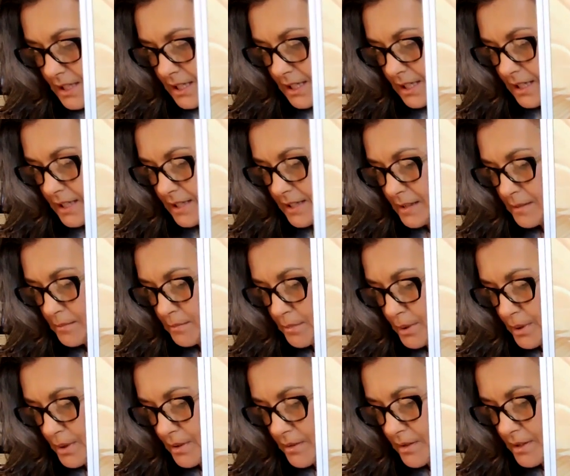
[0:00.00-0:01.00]
clear and
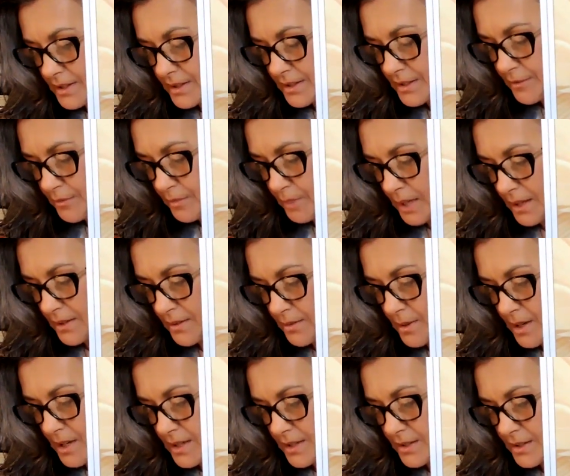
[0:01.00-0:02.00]
progressive
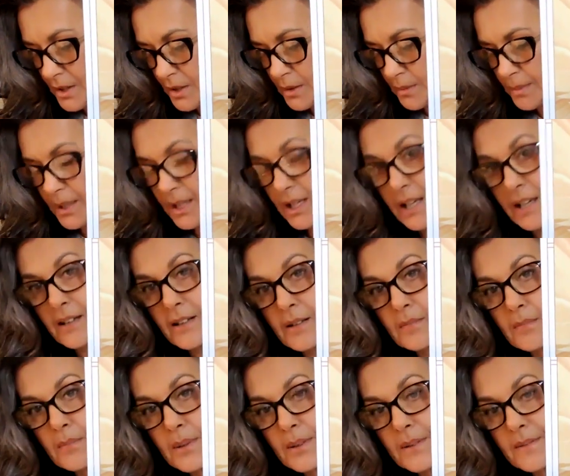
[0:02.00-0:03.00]
pathway is opening
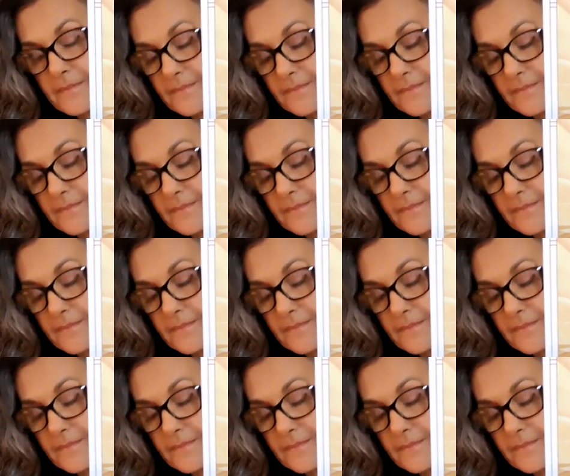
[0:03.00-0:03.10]
up.